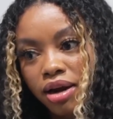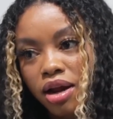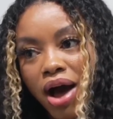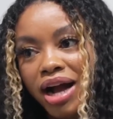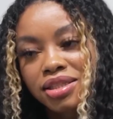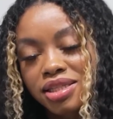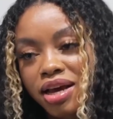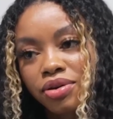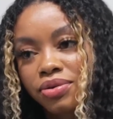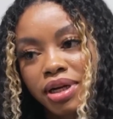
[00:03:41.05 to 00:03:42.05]
I know. I could
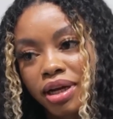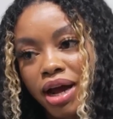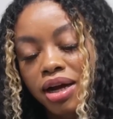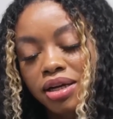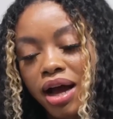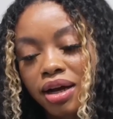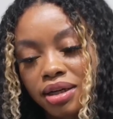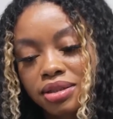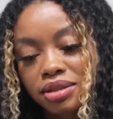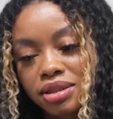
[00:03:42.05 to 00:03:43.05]
tell you didn't care. I could, I
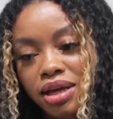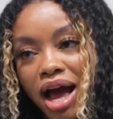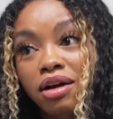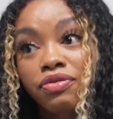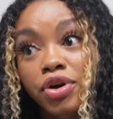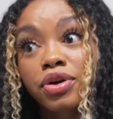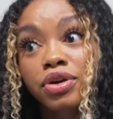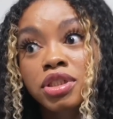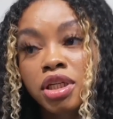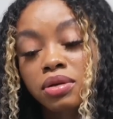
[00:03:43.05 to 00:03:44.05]
could, I could feel
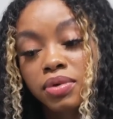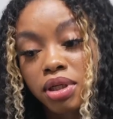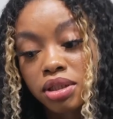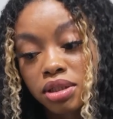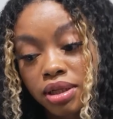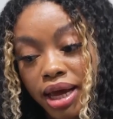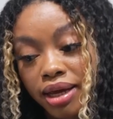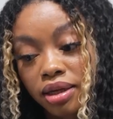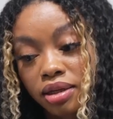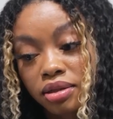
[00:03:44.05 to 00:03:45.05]
your genuineness
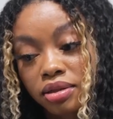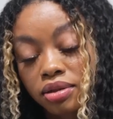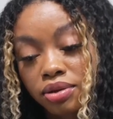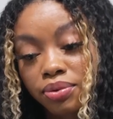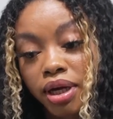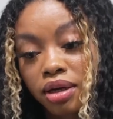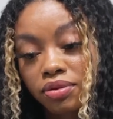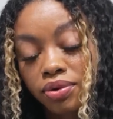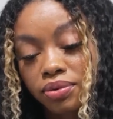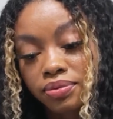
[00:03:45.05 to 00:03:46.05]
like through the
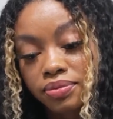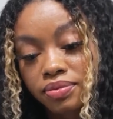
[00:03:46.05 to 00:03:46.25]
interview.